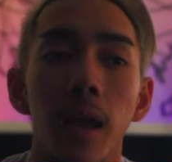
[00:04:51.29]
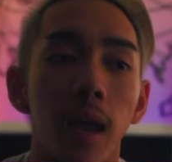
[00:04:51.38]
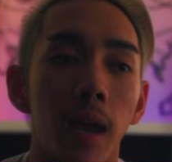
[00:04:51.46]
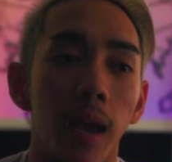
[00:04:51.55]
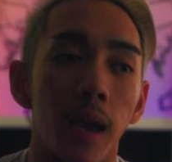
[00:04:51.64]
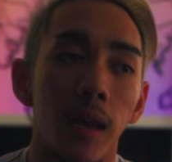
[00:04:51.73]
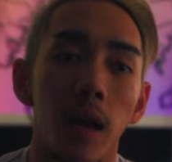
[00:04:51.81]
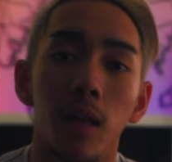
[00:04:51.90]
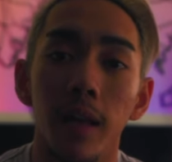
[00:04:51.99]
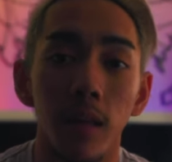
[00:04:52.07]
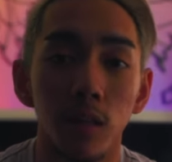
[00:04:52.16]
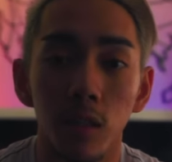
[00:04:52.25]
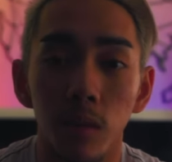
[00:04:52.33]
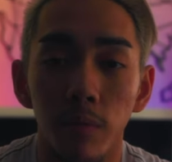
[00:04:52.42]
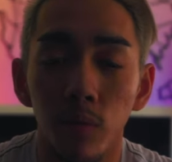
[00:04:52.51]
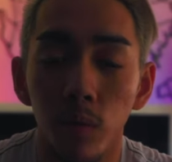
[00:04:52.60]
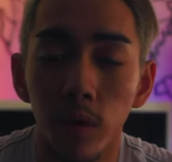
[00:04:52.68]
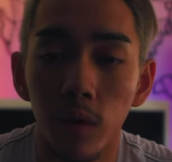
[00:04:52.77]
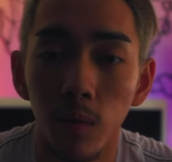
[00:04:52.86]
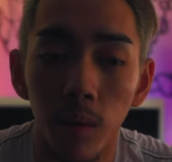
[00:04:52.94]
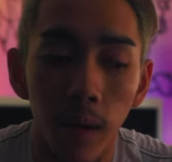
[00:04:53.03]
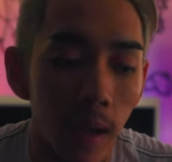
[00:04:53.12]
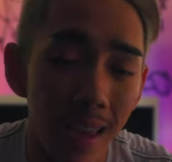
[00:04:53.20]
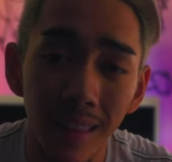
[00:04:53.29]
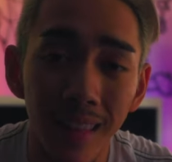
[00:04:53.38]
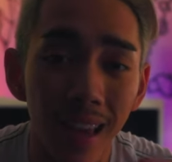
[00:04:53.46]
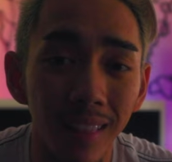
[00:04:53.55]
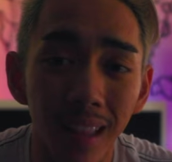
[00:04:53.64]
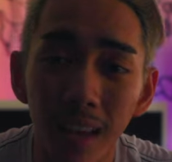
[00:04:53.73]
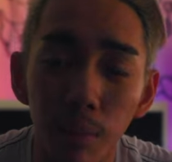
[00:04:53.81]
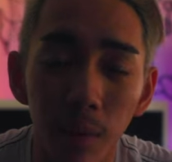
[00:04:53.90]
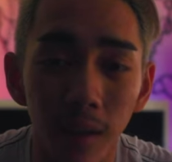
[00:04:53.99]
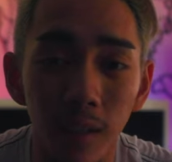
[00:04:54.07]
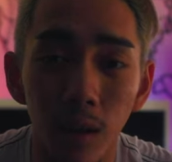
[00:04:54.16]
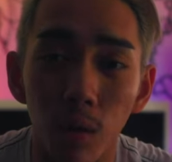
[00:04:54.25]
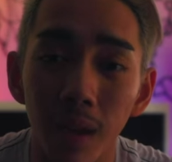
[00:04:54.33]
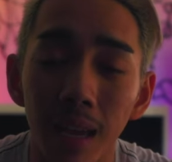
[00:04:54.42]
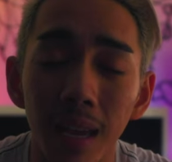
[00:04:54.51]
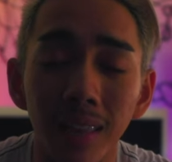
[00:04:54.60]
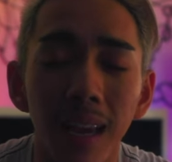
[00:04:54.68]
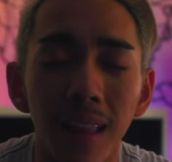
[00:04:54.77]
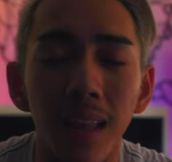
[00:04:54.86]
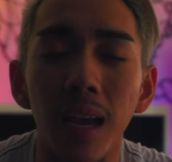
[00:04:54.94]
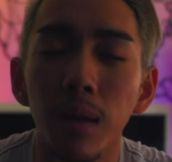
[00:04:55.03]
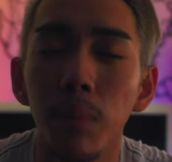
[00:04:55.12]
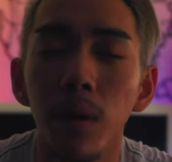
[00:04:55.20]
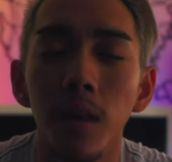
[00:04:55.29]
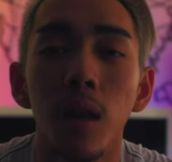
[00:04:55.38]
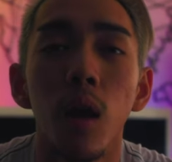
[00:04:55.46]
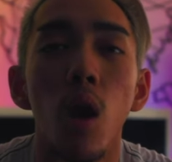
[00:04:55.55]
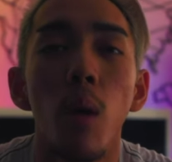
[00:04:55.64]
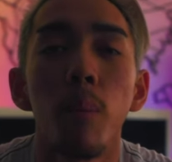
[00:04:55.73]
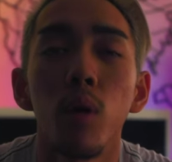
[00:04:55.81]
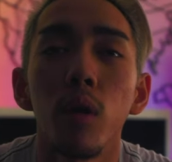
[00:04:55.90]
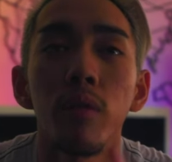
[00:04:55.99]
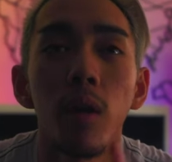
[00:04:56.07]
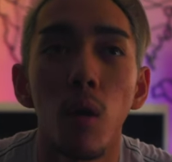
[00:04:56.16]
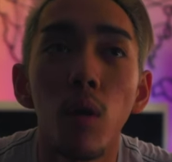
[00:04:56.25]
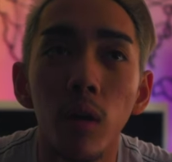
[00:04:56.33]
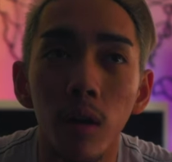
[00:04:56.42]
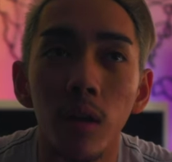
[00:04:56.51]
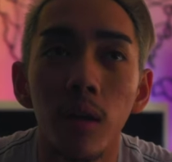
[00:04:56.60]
and I'll answer them for you. Hit that like button, yo. Hit that like button. Por favor,